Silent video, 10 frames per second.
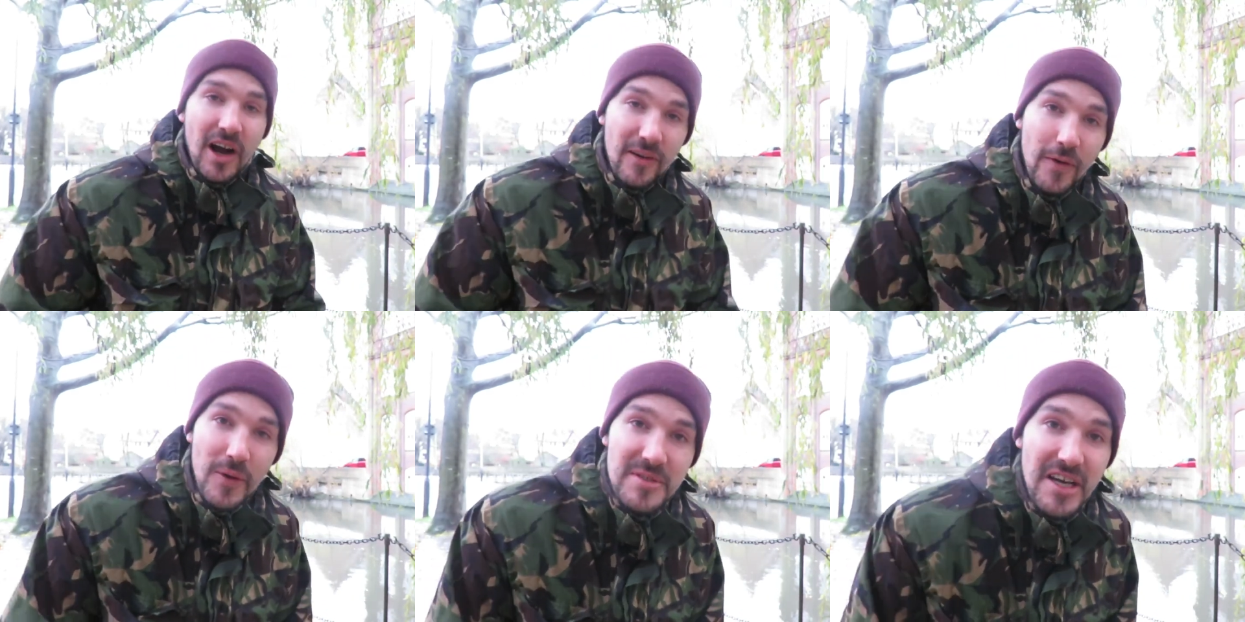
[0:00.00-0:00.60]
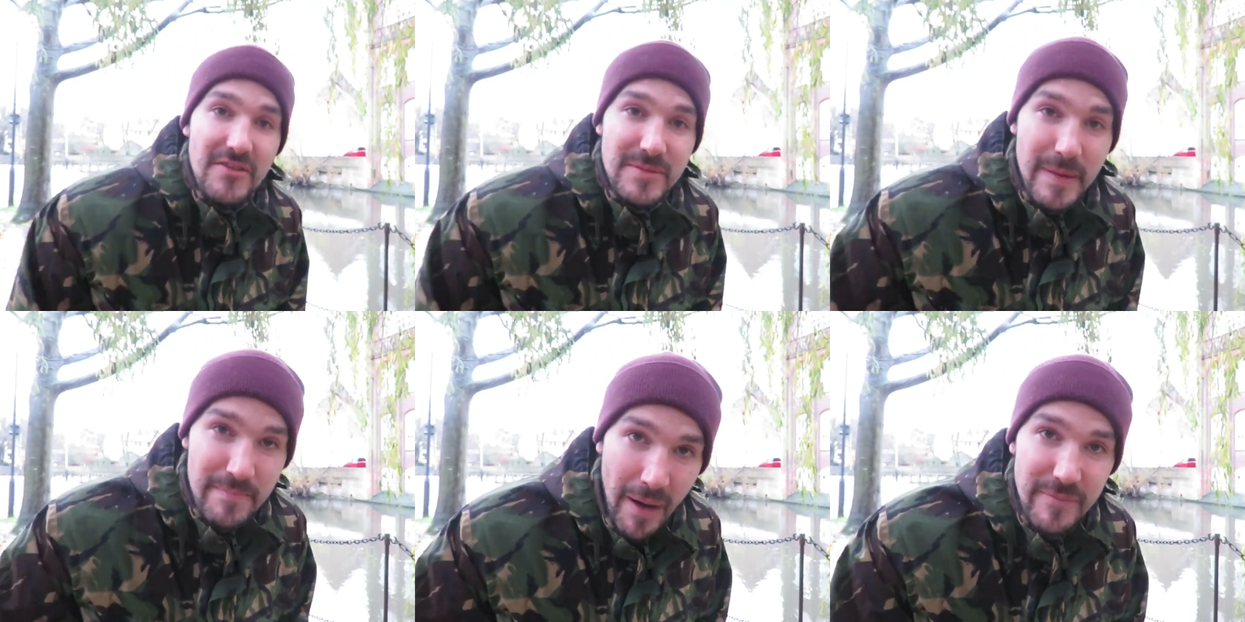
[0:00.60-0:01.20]
I thought it was going to
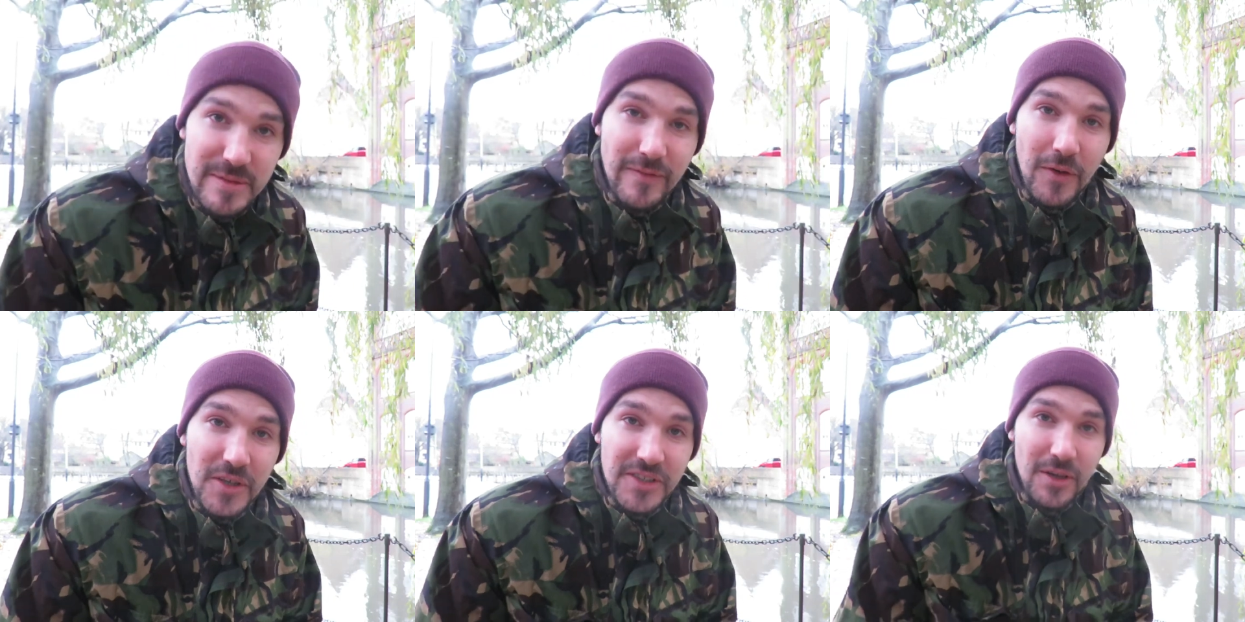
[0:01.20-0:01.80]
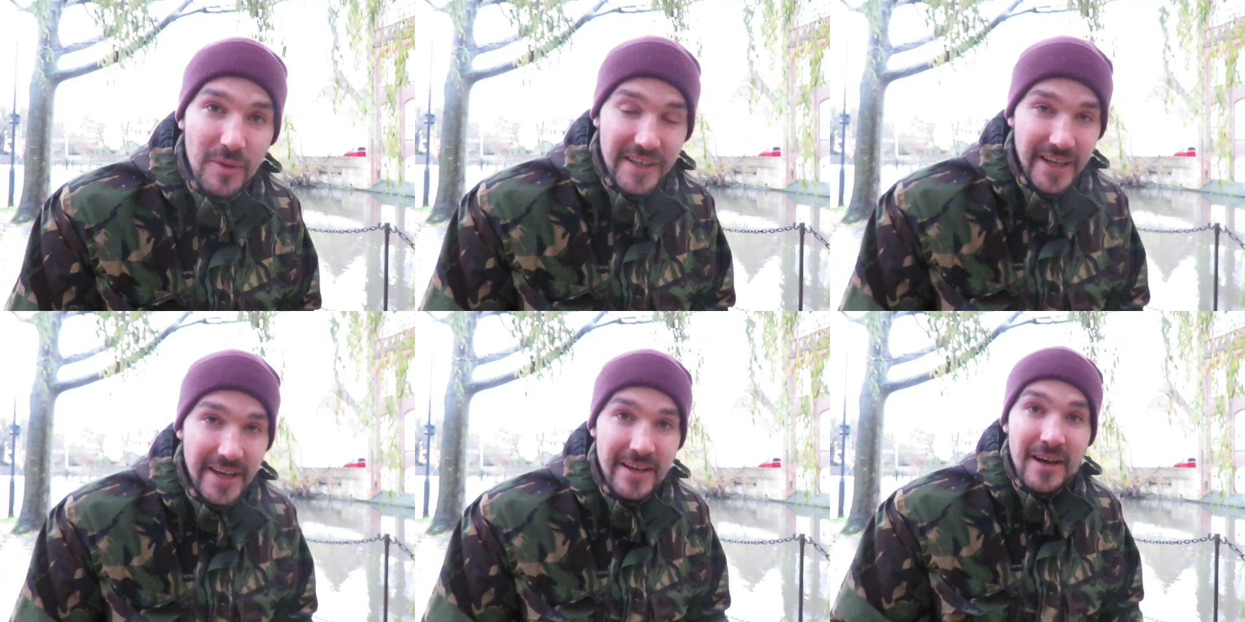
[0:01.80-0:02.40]
be months before I saw one
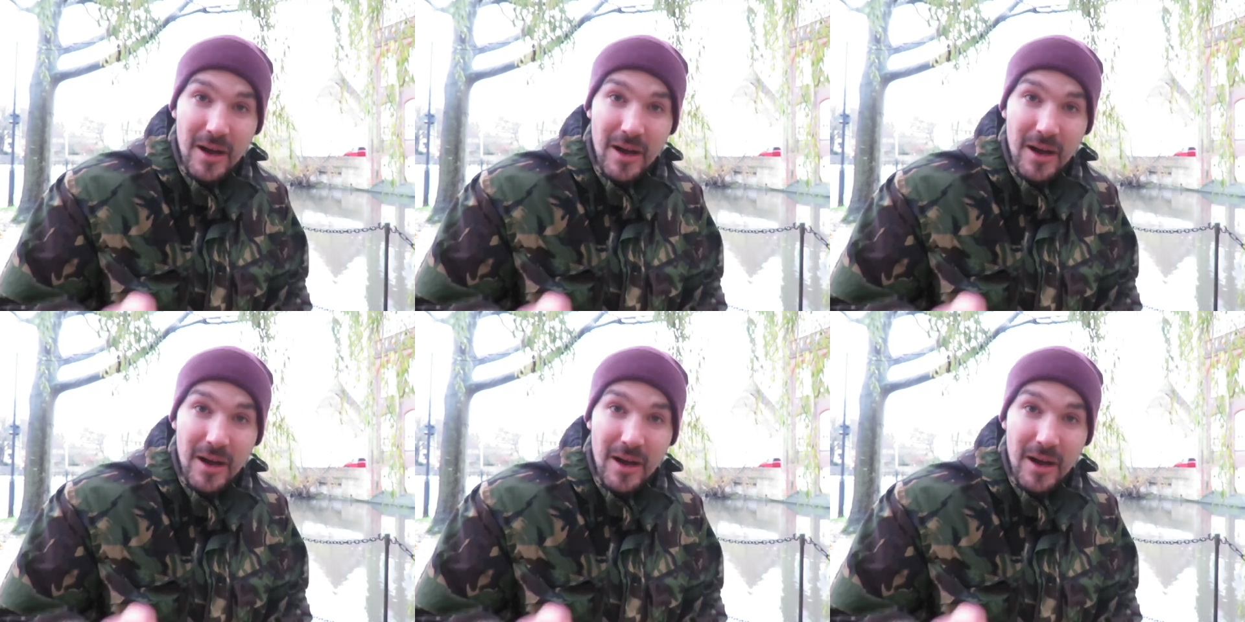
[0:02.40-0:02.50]
again